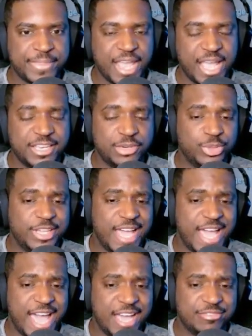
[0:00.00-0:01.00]
And then we
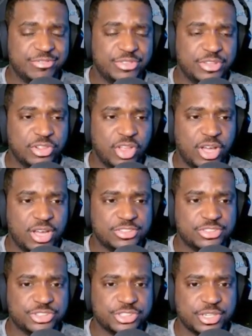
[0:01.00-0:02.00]
have the
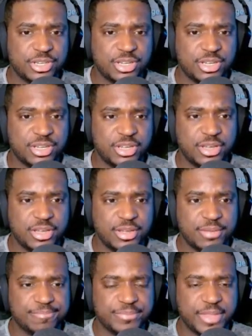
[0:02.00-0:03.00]
large
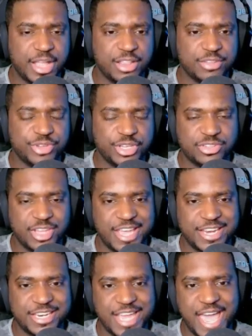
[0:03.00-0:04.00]
elevator,
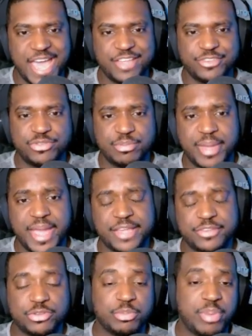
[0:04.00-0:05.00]
and it has the
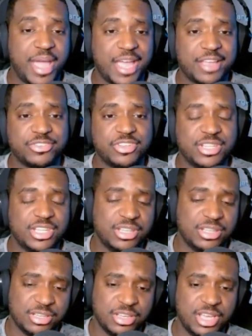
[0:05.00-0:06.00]
max capacity
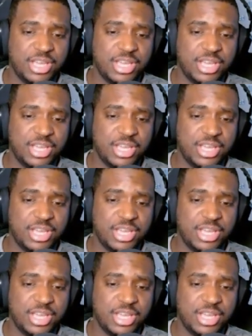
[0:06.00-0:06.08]
here